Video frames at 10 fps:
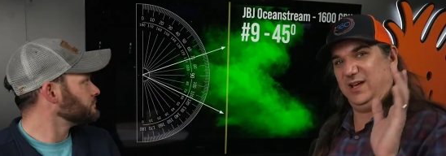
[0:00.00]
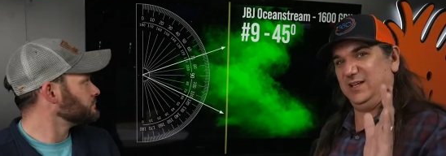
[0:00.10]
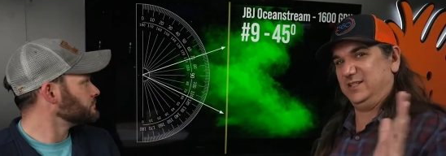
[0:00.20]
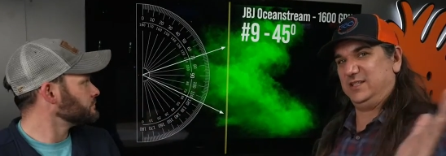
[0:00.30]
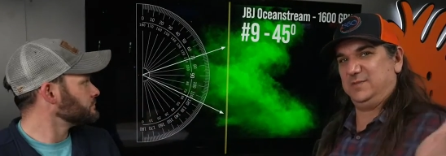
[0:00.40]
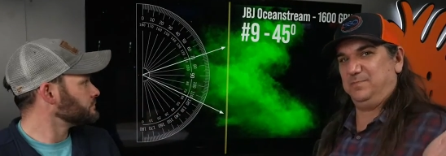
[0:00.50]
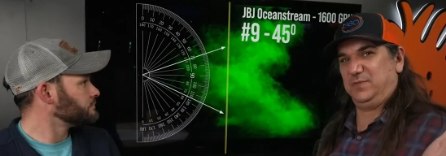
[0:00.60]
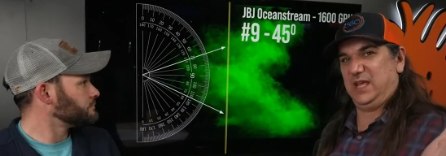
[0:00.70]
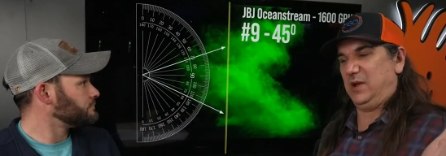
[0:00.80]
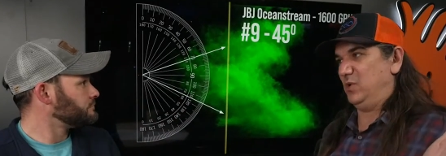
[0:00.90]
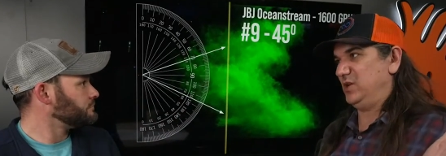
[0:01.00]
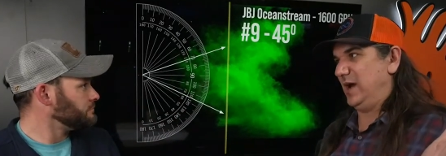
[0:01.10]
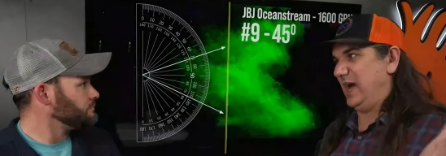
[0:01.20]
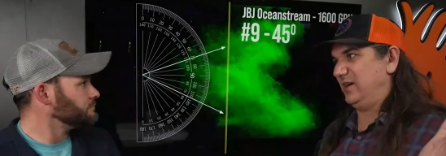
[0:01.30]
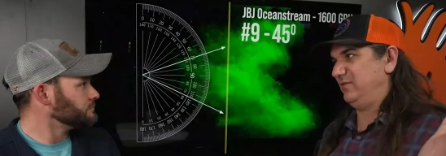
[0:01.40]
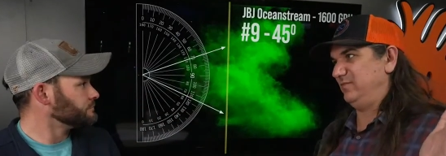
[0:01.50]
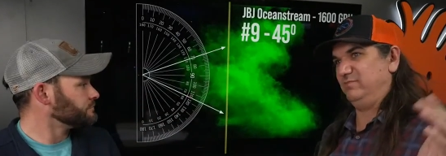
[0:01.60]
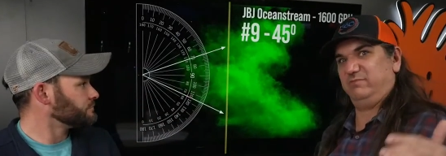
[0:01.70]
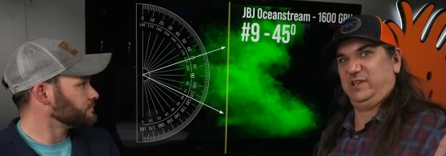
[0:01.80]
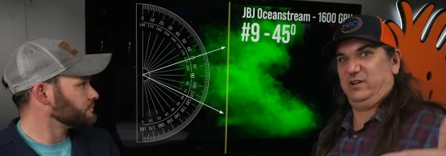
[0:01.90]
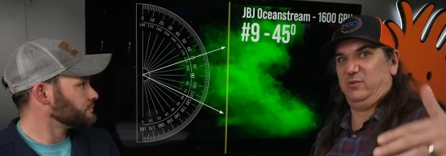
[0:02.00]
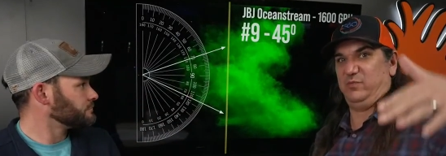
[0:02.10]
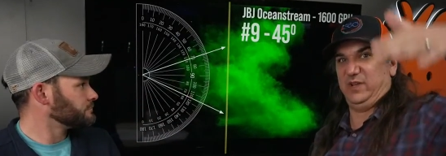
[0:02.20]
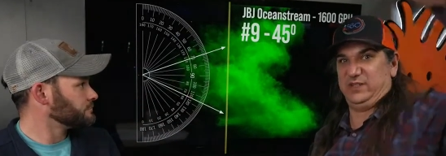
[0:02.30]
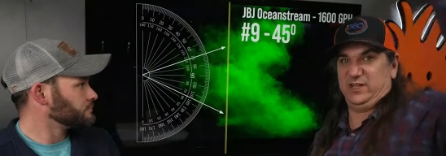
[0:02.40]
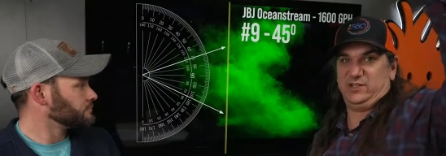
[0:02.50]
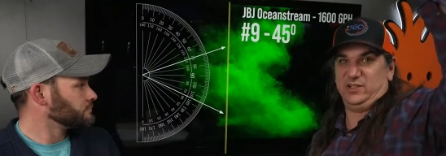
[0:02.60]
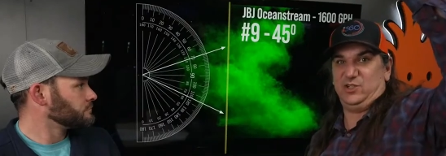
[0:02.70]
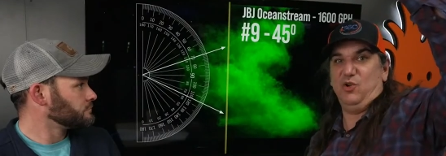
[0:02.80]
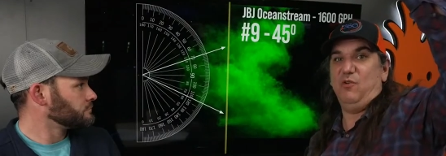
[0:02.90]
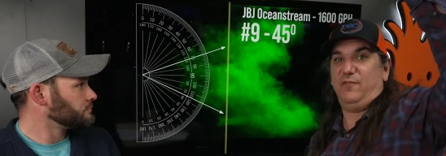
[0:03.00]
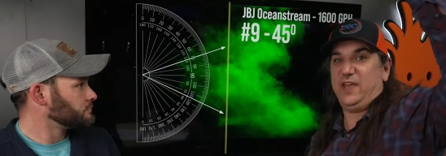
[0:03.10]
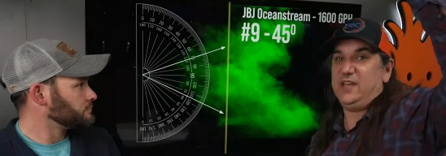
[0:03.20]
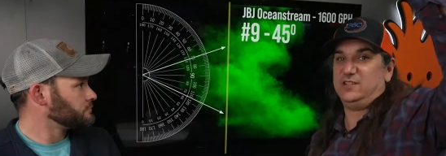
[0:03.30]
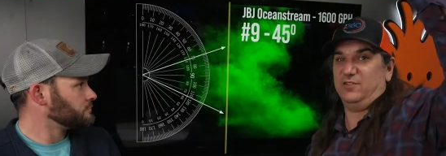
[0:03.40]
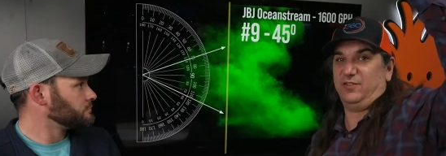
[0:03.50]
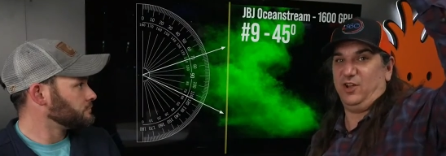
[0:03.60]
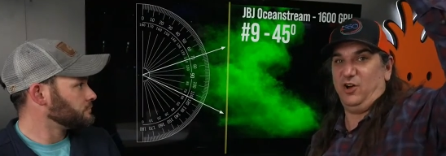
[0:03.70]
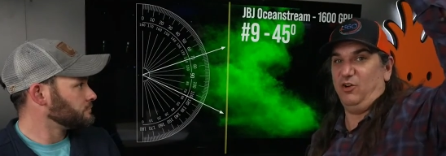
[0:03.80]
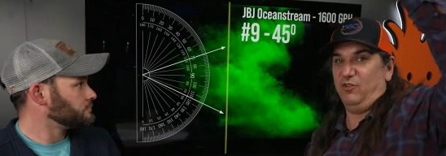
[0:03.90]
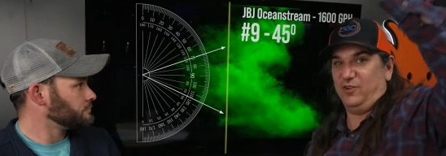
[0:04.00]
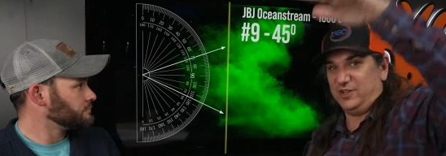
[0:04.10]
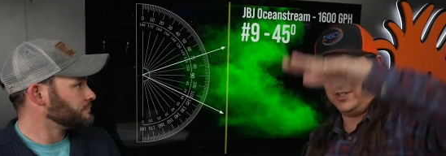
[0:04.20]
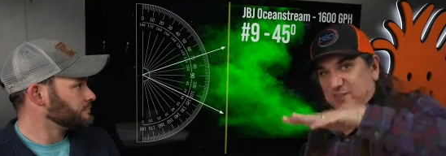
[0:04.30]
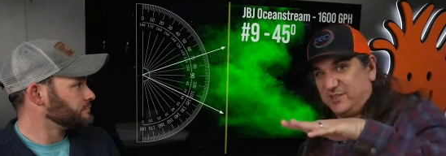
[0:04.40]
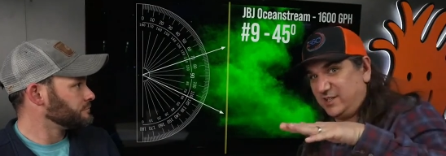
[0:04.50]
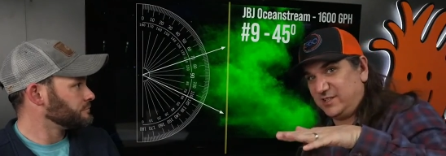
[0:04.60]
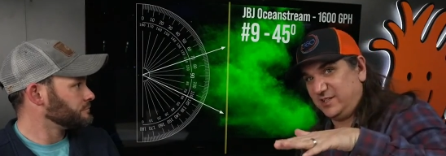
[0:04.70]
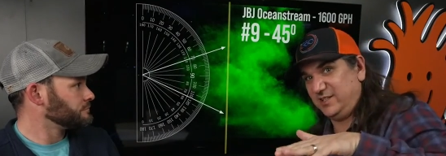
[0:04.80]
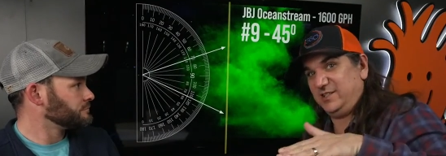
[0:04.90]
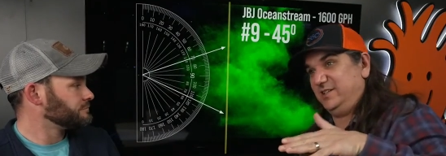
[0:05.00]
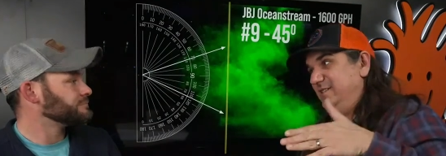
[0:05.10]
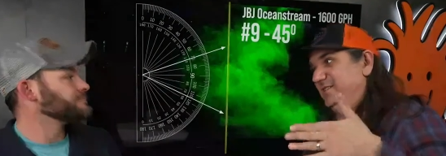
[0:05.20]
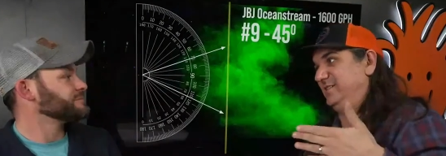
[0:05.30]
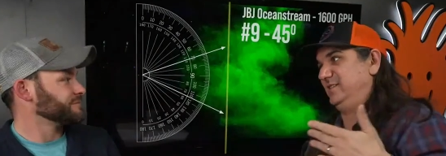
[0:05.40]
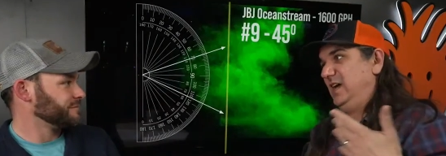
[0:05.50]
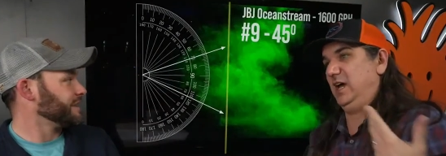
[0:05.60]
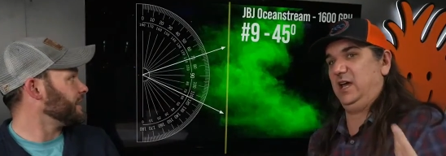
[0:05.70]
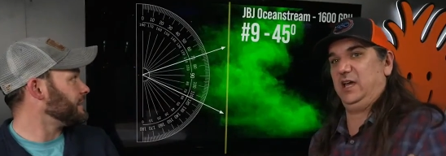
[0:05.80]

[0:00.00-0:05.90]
Speaker 1: Is it when you have you know, essentially two feet of flow versus six inches, yeah.